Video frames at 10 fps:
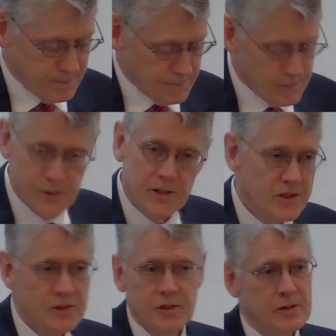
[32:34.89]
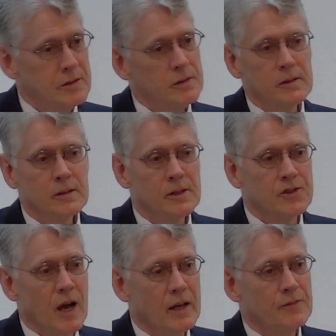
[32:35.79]
But this isn't a
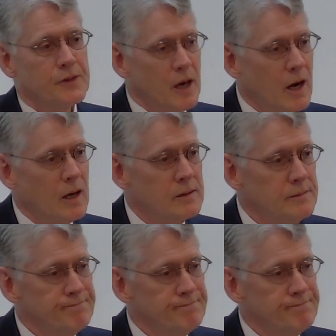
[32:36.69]
sight of God,